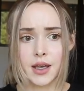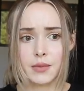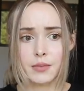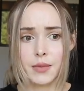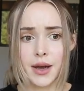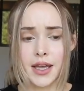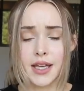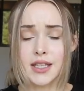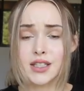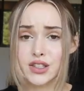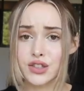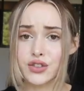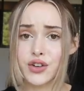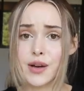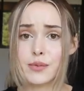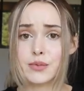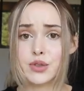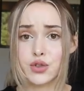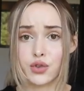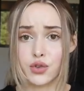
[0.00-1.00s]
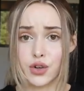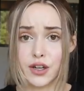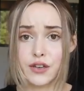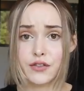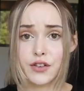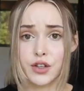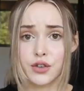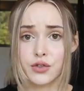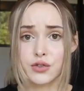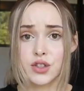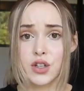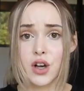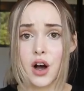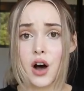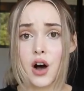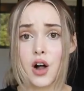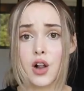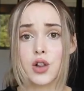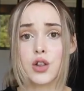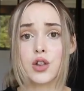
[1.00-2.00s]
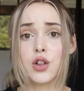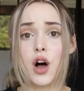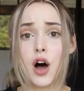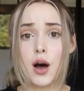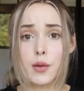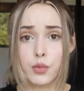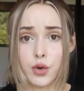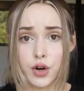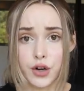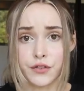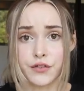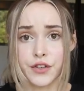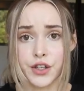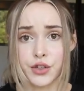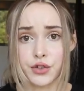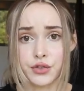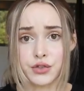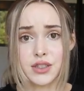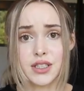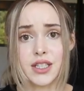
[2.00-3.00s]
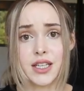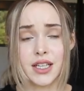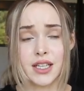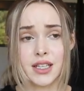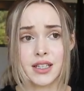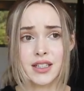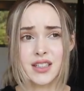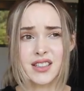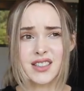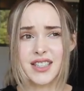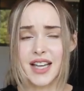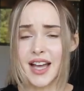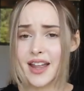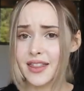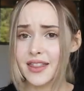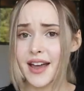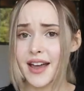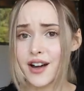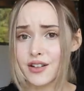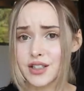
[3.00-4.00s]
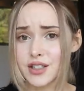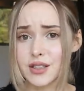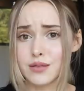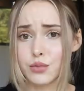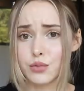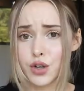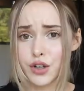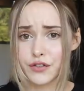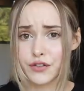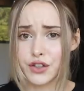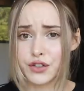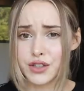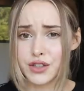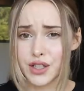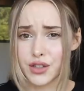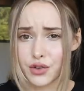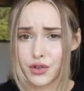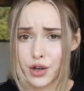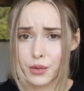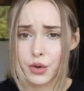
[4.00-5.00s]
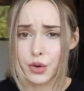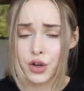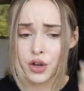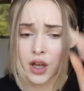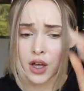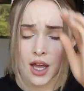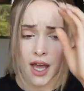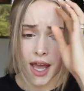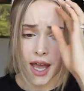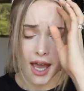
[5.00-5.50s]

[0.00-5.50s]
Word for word: Instagram story views got a lot more views, like 10,000 more views than normal,